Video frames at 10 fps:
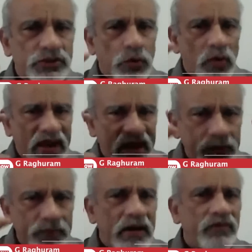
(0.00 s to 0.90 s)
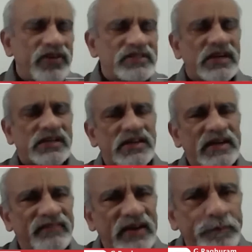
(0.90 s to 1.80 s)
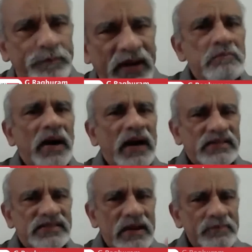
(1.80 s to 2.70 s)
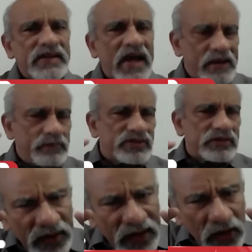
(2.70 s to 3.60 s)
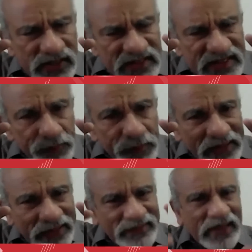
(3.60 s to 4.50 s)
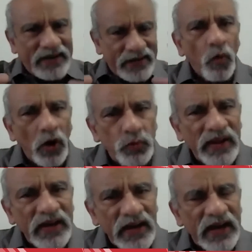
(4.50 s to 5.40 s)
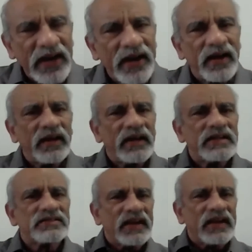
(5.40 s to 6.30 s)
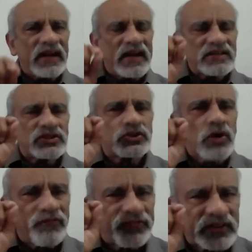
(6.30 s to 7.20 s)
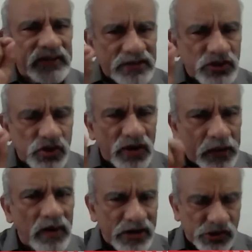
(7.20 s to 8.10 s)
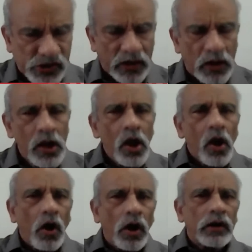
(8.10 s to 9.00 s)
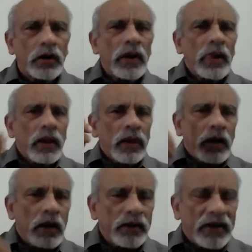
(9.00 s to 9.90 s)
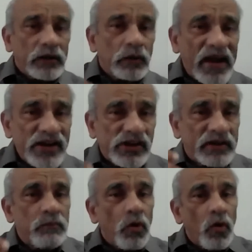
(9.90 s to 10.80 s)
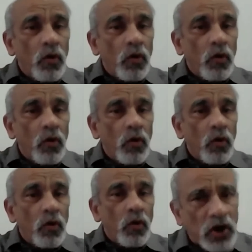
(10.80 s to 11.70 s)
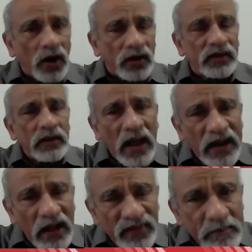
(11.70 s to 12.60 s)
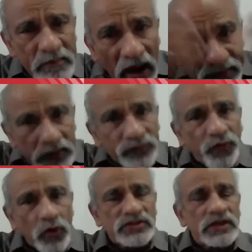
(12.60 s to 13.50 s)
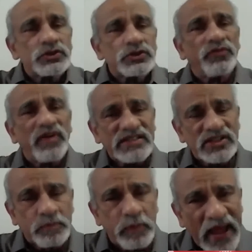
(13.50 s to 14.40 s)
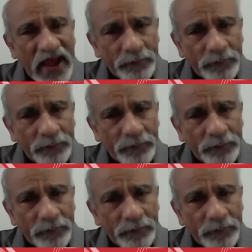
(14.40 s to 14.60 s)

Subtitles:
to enable infrastructure development, but sometimes the regulations have been tight. What we need is really soft touch regulation or regulation more as a last resort, allowing market forces to first play